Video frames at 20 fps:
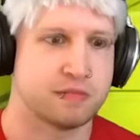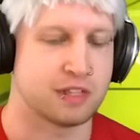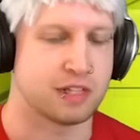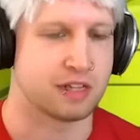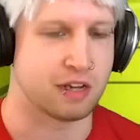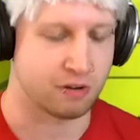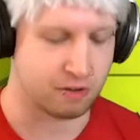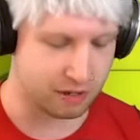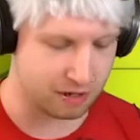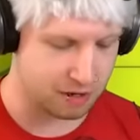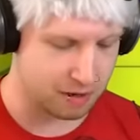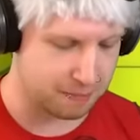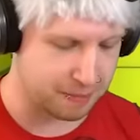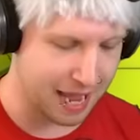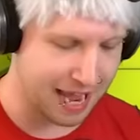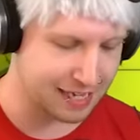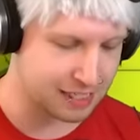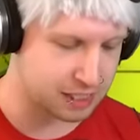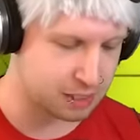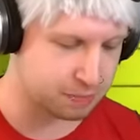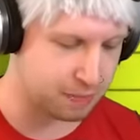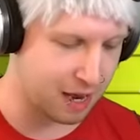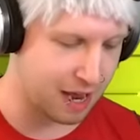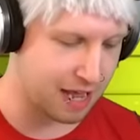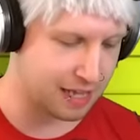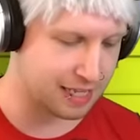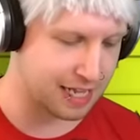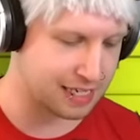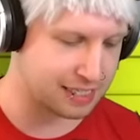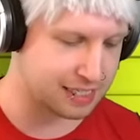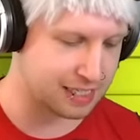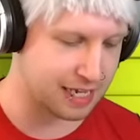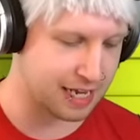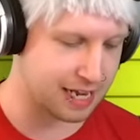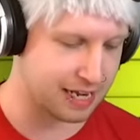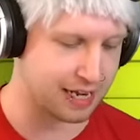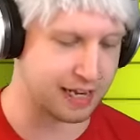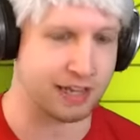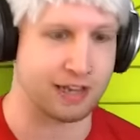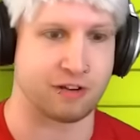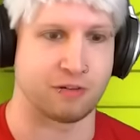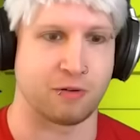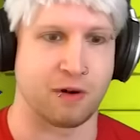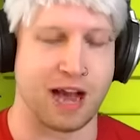You go into a bad spot, that's the end of you.